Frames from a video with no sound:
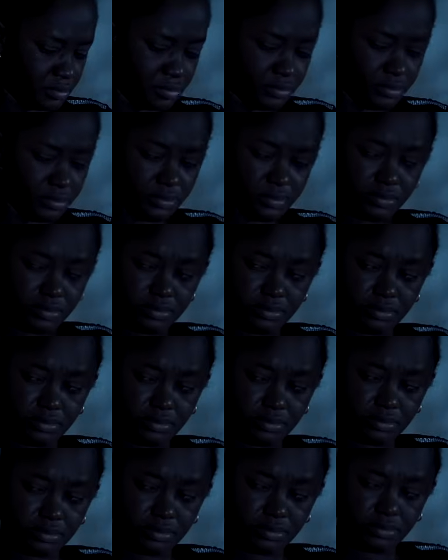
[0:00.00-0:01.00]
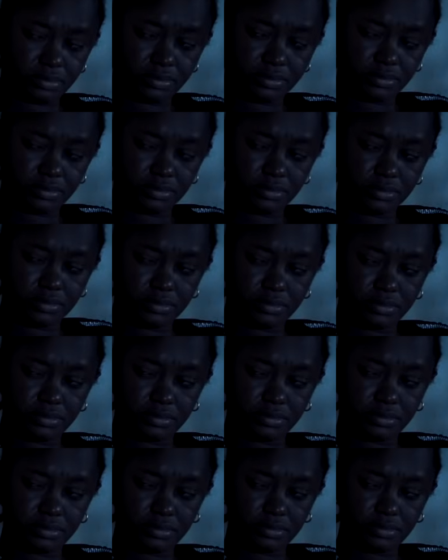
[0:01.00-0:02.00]
Dama, you did this to me.
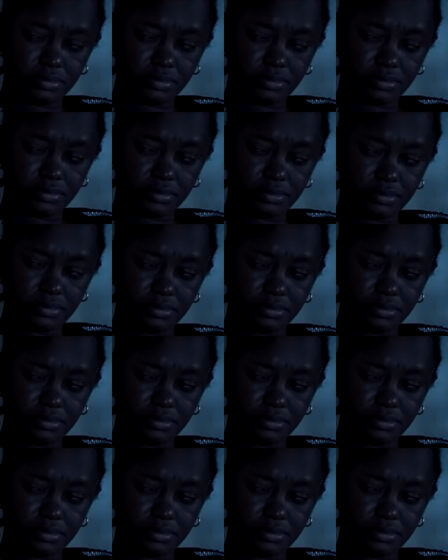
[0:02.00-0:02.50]
Eh?